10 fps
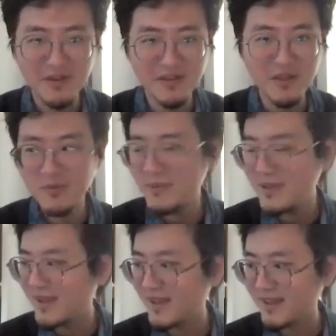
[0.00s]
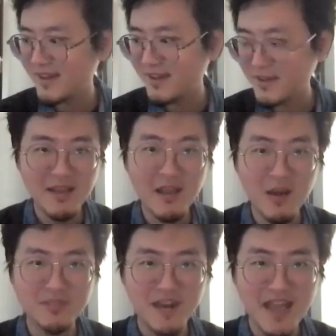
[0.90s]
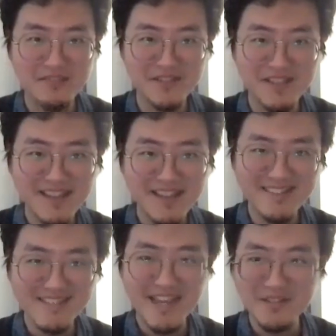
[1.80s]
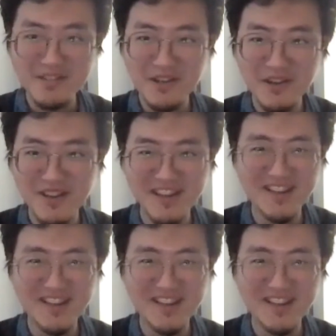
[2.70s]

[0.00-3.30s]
of Yiwu being a helicopter heavy town, so